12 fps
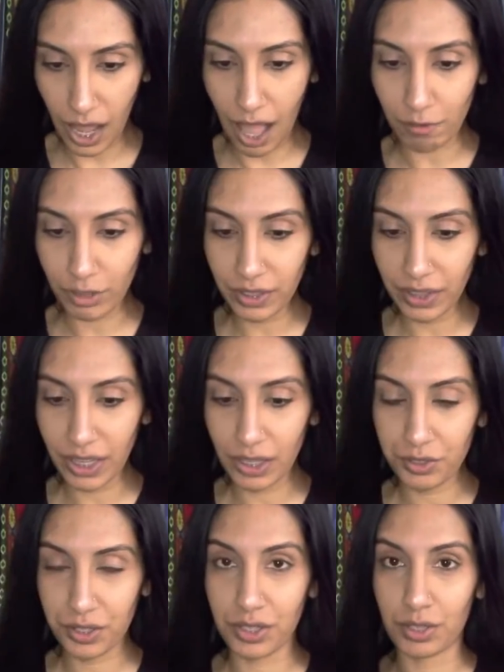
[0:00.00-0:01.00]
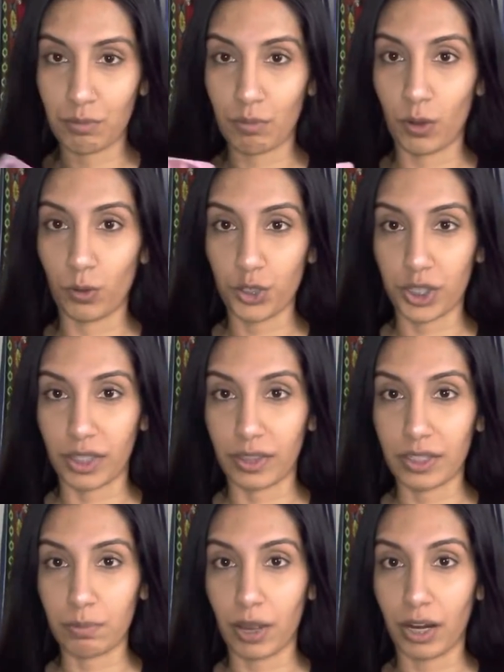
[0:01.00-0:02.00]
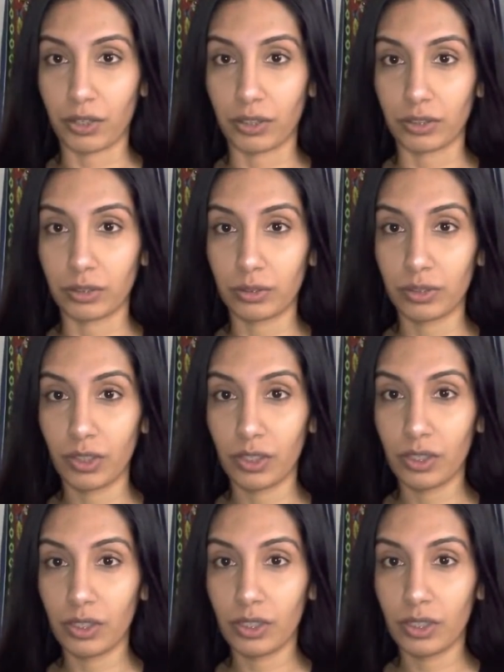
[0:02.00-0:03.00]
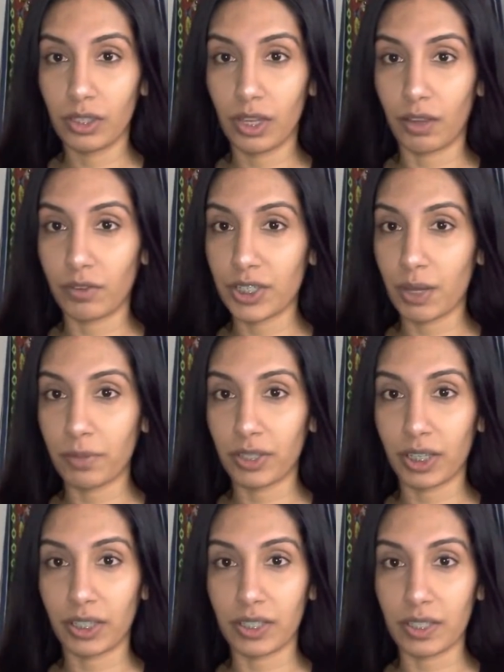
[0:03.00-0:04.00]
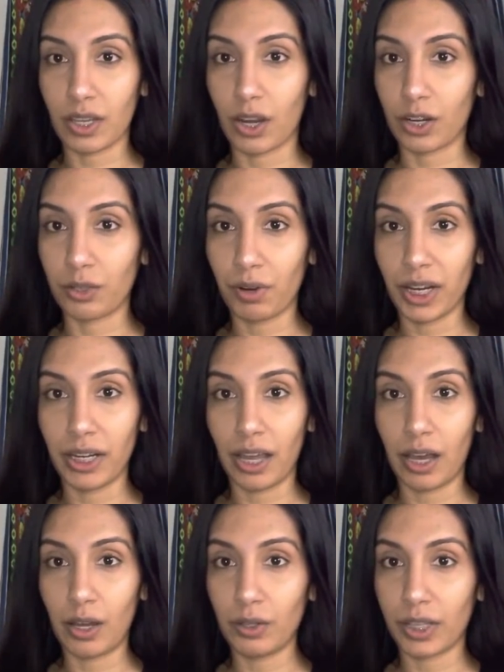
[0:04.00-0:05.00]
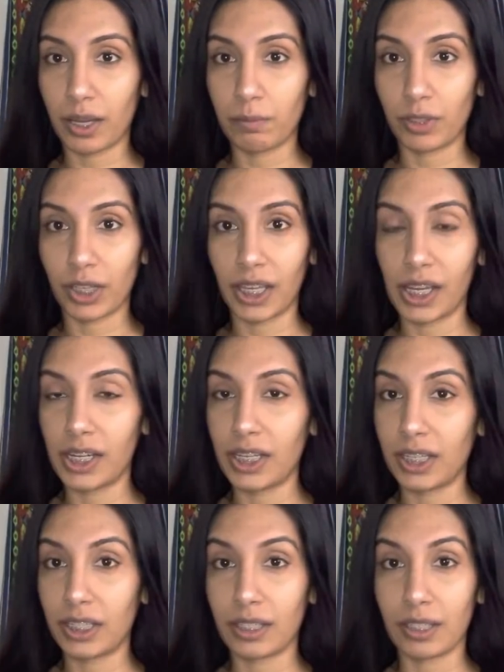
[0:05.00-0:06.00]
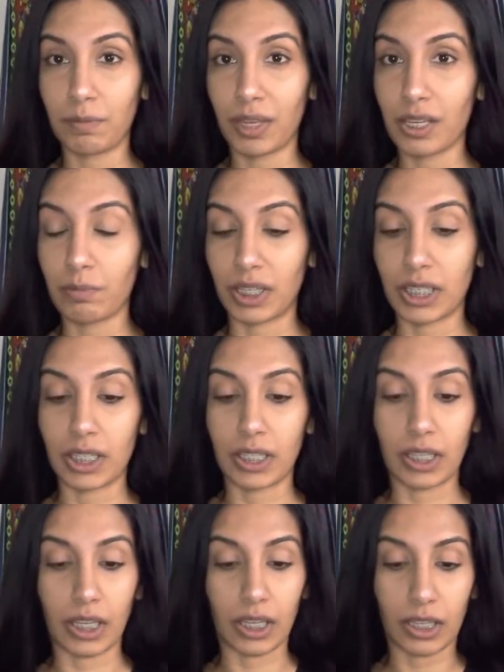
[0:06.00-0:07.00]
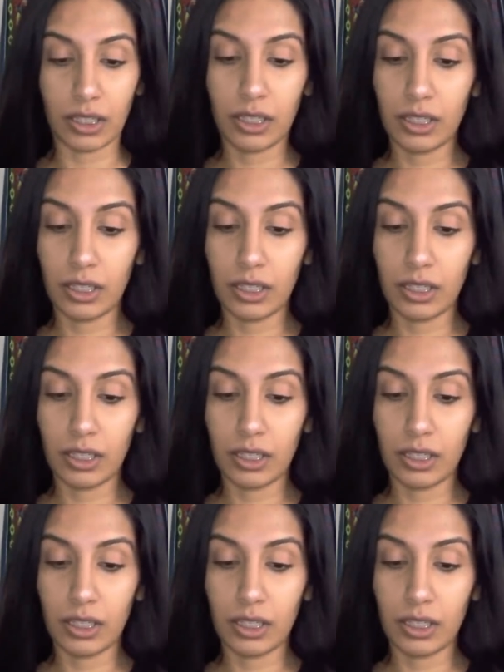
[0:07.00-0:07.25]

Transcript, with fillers: Everything else is in motion, the spiral every time I look at this card right now, like I'm looking at it, it it's making me dizzy